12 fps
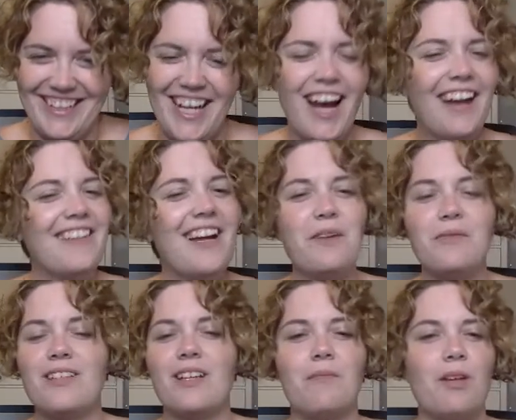I thought it was
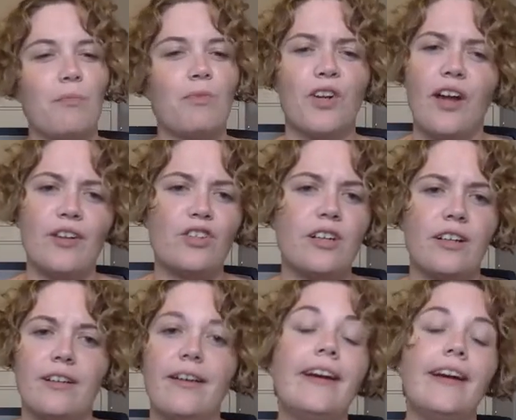going to be a production.
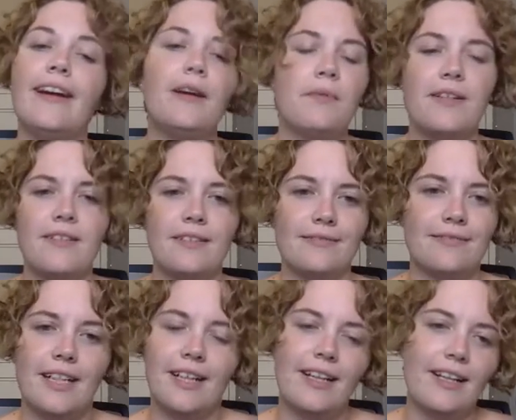It wasn't.
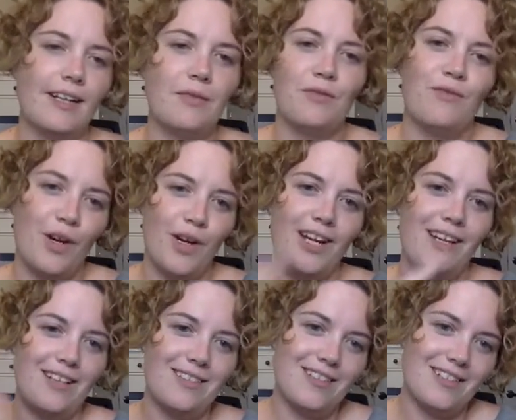It was very
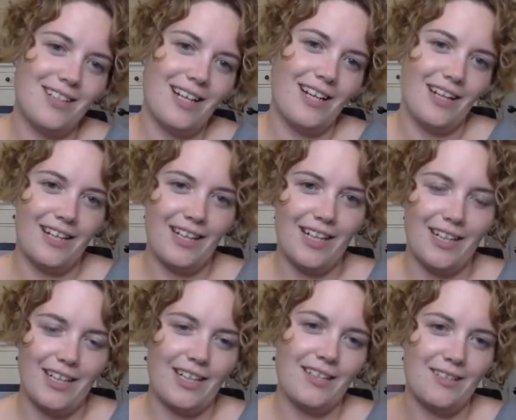easy to click,
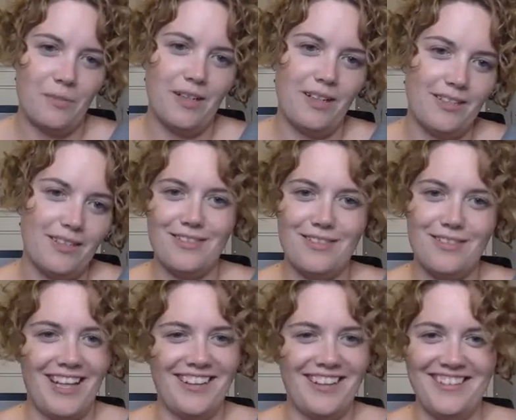submit. It was,
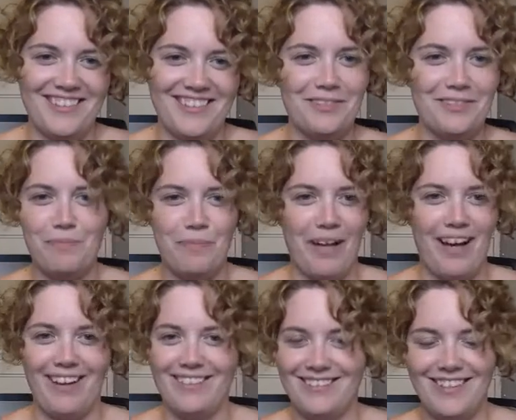it was bad.
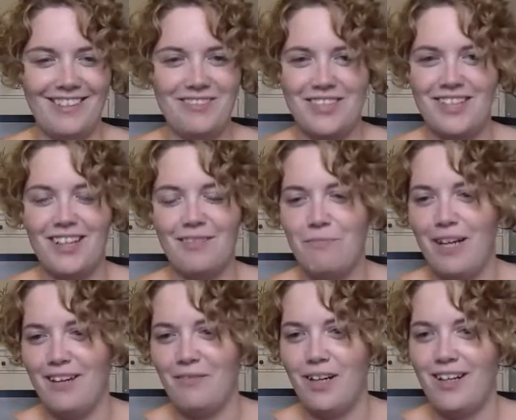It's like,
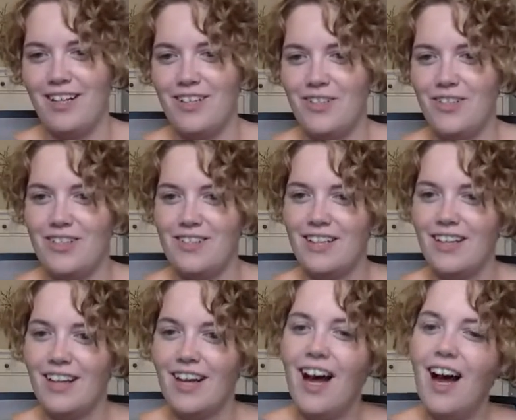man, why did I do this?
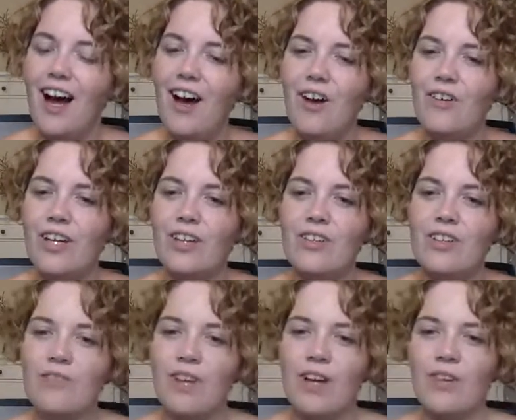Oh, Hillary,
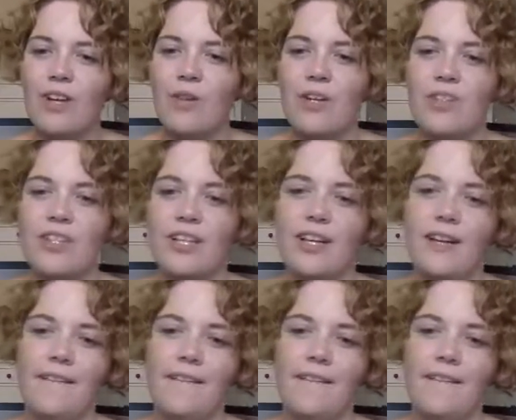you've got a great question.